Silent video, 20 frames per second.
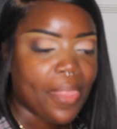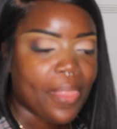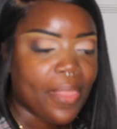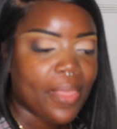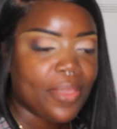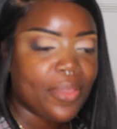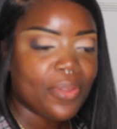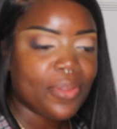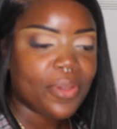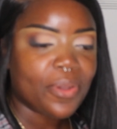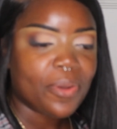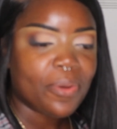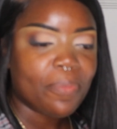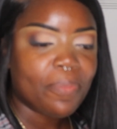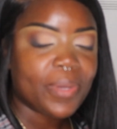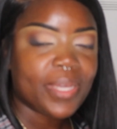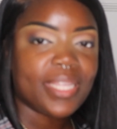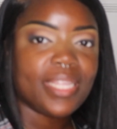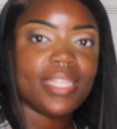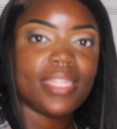you know,
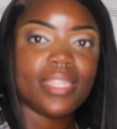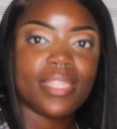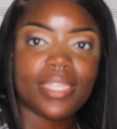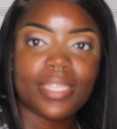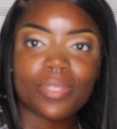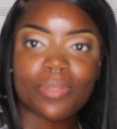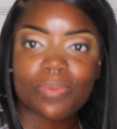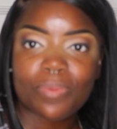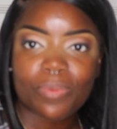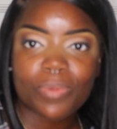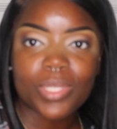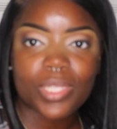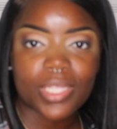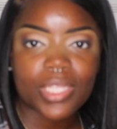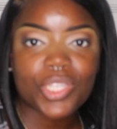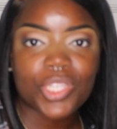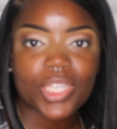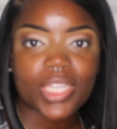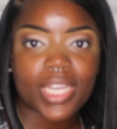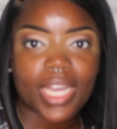but this was
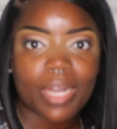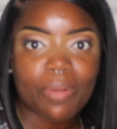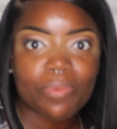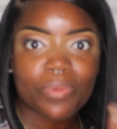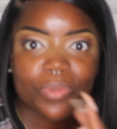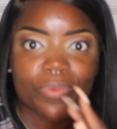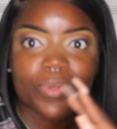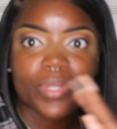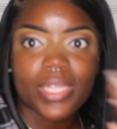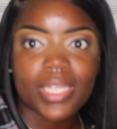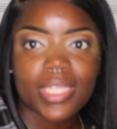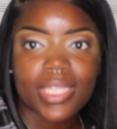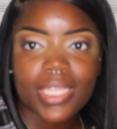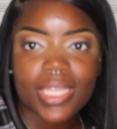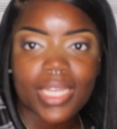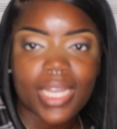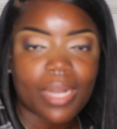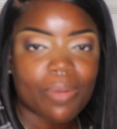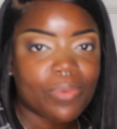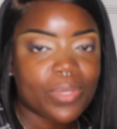legit. I was really
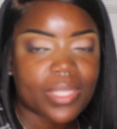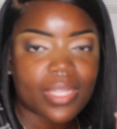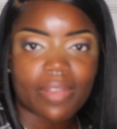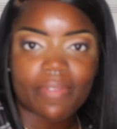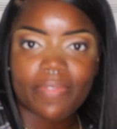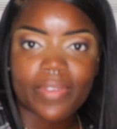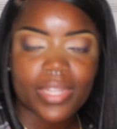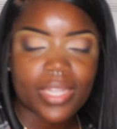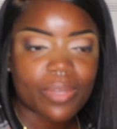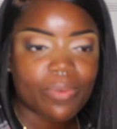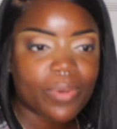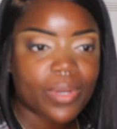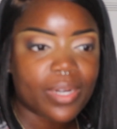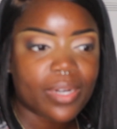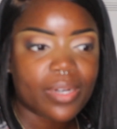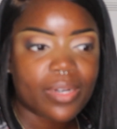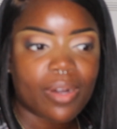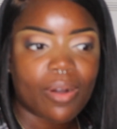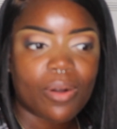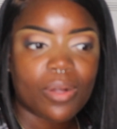sick. I was not feeling
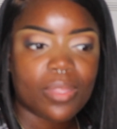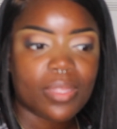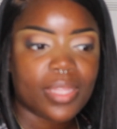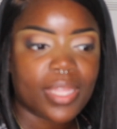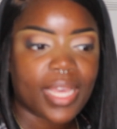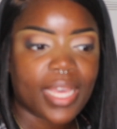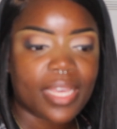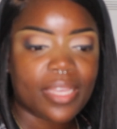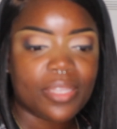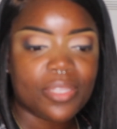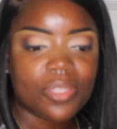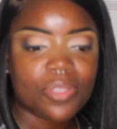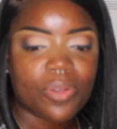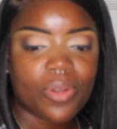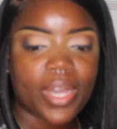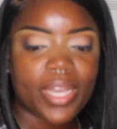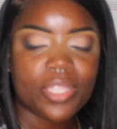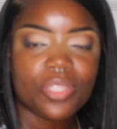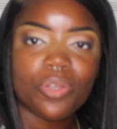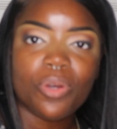well, all of that. And so
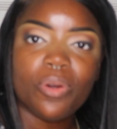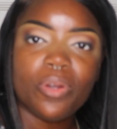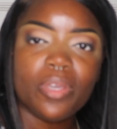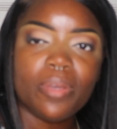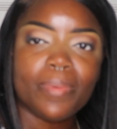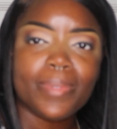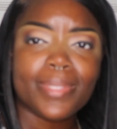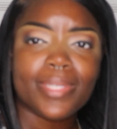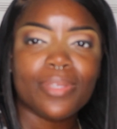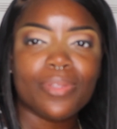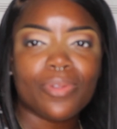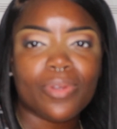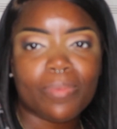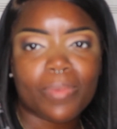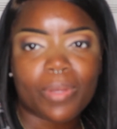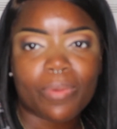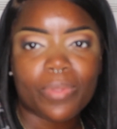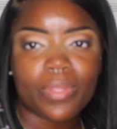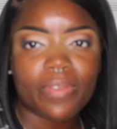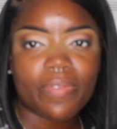I told him, I was like, you know, I'm
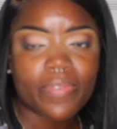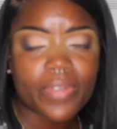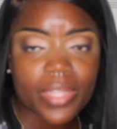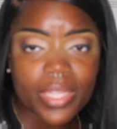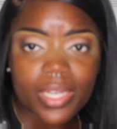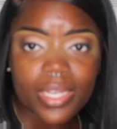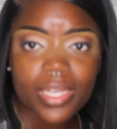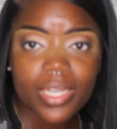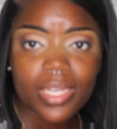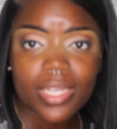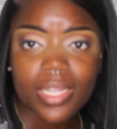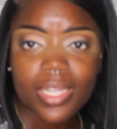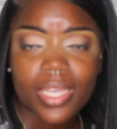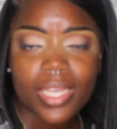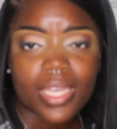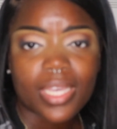not really feeling good.